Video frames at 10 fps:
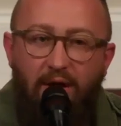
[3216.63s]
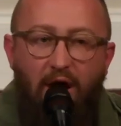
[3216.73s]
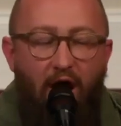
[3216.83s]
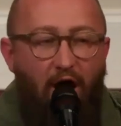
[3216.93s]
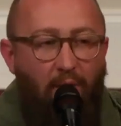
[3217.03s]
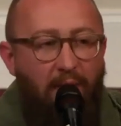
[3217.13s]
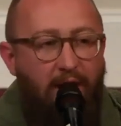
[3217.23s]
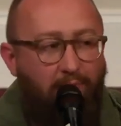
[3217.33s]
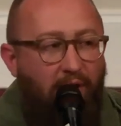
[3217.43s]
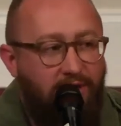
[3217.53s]
all
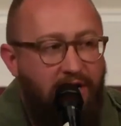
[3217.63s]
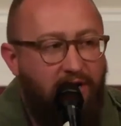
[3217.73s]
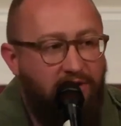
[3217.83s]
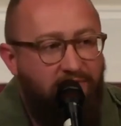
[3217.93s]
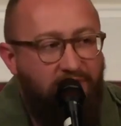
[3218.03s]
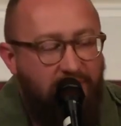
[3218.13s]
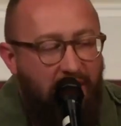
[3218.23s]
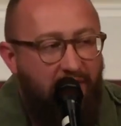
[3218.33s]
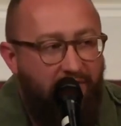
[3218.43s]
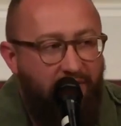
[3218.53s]
made partakers of his
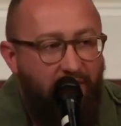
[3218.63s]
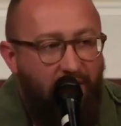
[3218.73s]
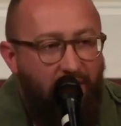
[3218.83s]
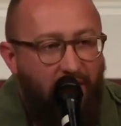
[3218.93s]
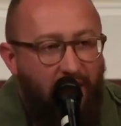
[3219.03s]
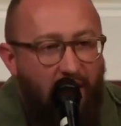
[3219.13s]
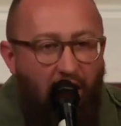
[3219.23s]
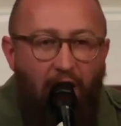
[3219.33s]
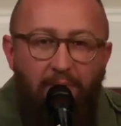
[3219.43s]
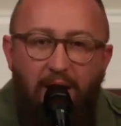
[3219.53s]
death,
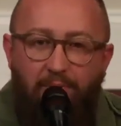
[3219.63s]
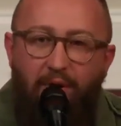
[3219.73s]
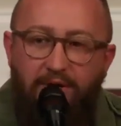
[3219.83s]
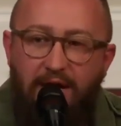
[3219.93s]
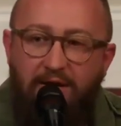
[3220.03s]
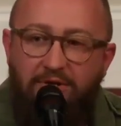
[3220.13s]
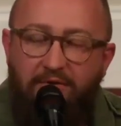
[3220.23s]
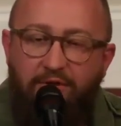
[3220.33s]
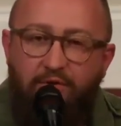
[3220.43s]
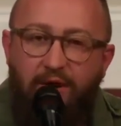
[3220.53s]
all made partakers
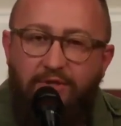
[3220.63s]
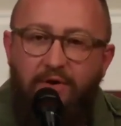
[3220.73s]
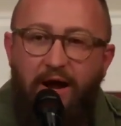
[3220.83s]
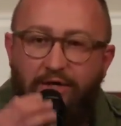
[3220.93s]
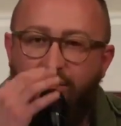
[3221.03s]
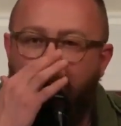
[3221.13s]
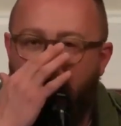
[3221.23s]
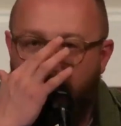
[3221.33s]
of his resurrection.